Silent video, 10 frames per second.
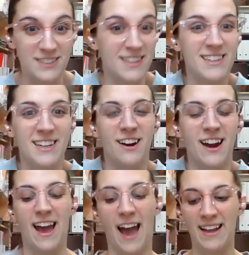They did
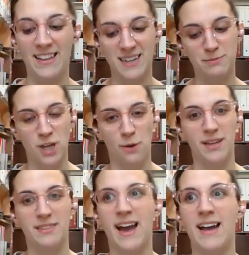great. I ended up
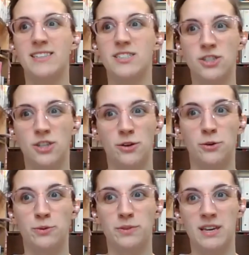showing that
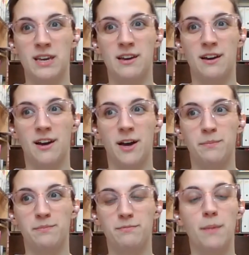to the
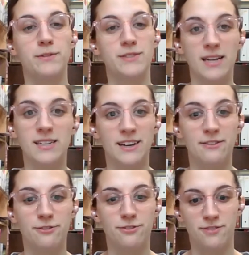
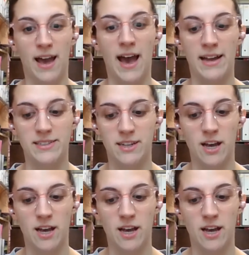representative at